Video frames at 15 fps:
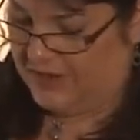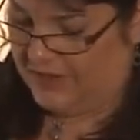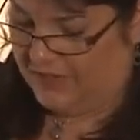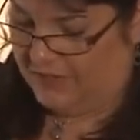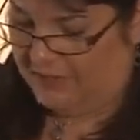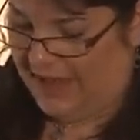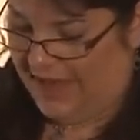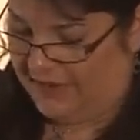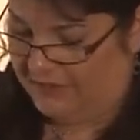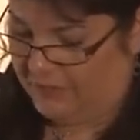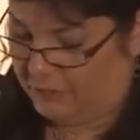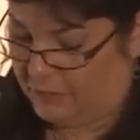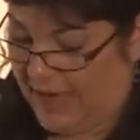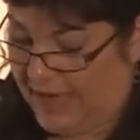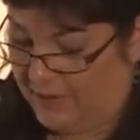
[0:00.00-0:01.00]
the men of
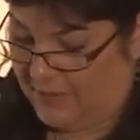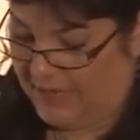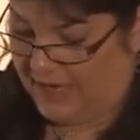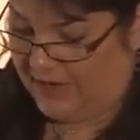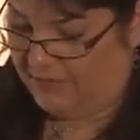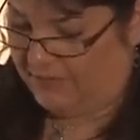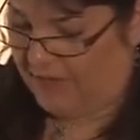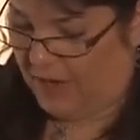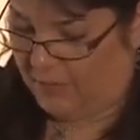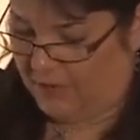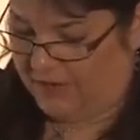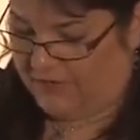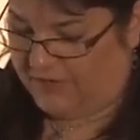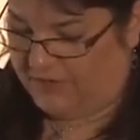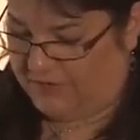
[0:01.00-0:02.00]
the right wing fought
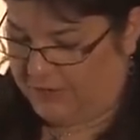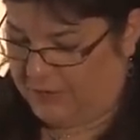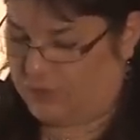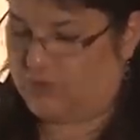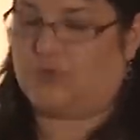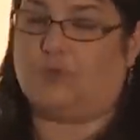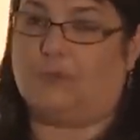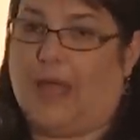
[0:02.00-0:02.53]
one of the few true